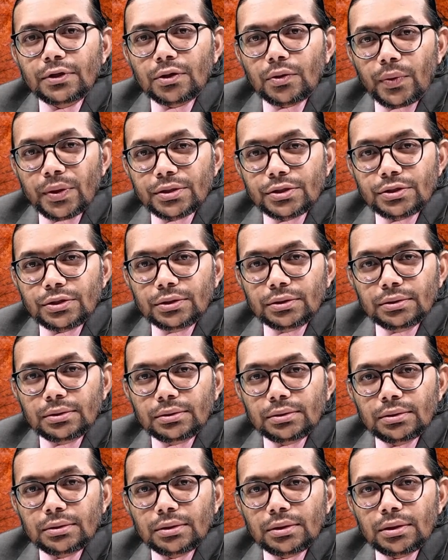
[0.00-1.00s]
the question,
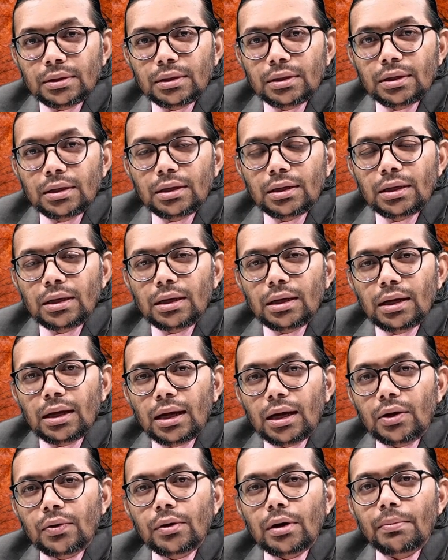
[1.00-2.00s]

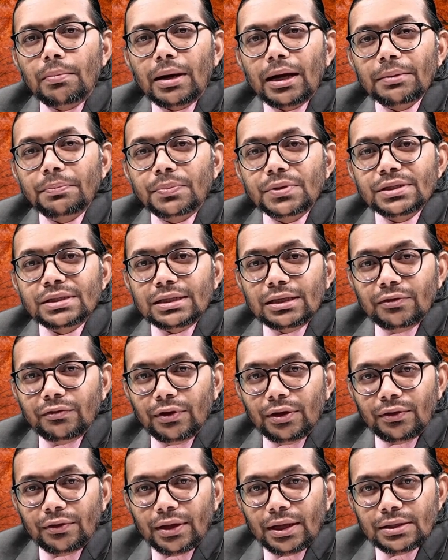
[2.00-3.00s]
How am I
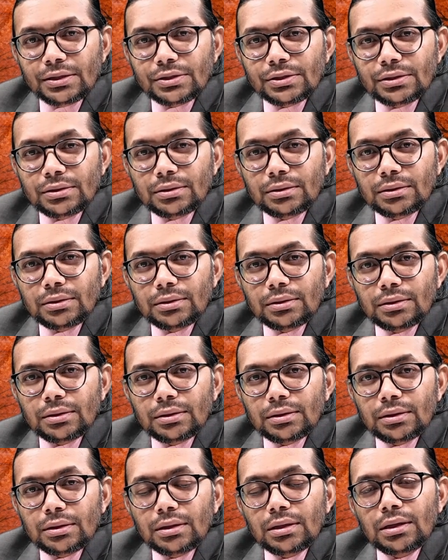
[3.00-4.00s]
perceiving this?
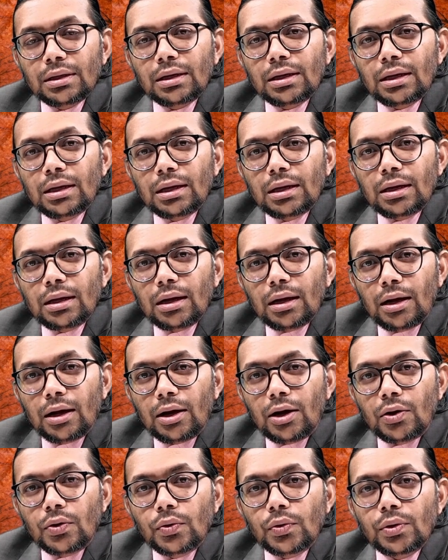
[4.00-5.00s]

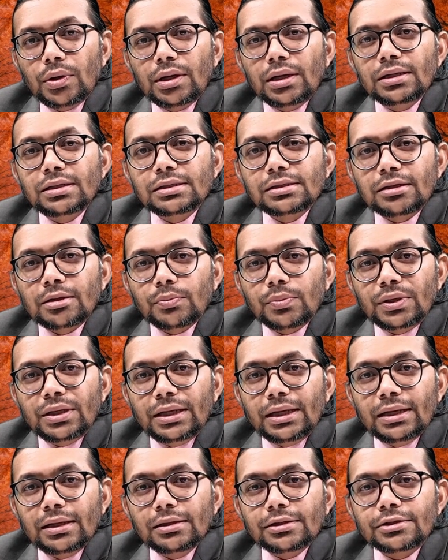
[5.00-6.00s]
How is
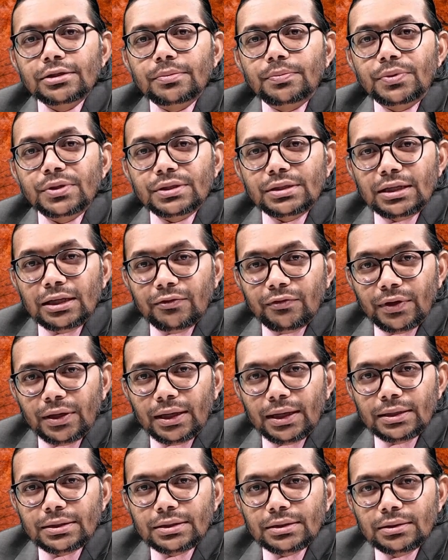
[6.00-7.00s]
somebody else
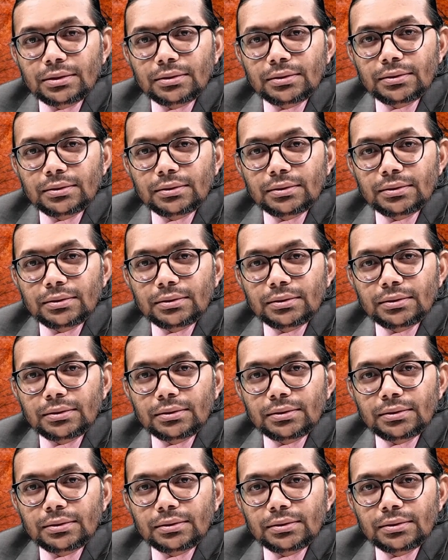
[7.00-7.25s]
perceiving it?